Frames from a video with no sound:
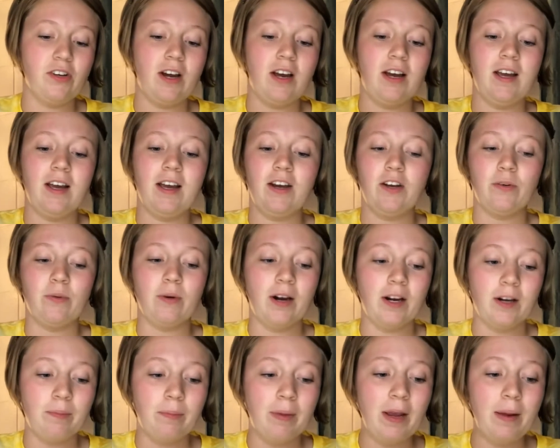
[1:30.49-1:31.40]
I had to
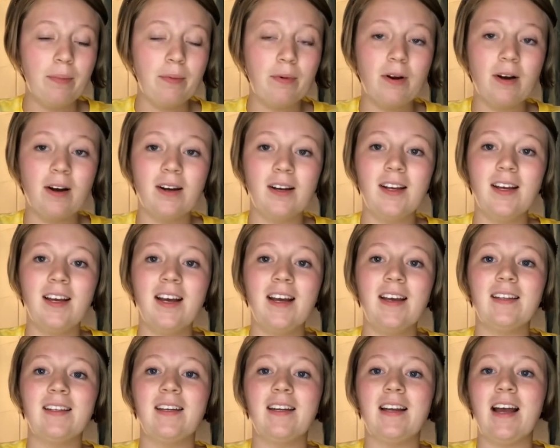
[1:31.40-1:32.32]
write a paper on it,
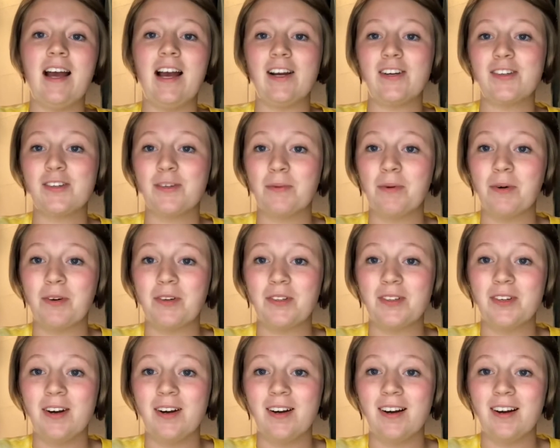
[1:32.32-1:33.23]
and then I actually wrote a
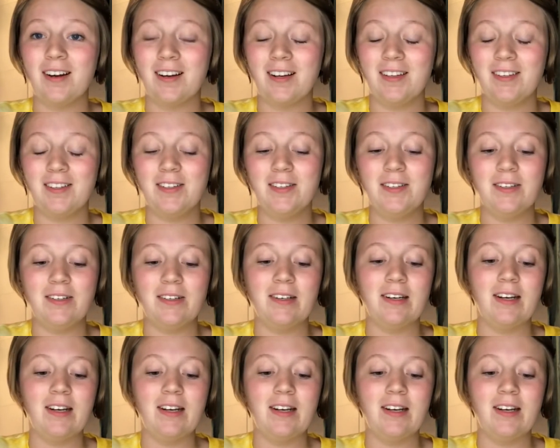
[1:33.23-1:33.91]
song on it too.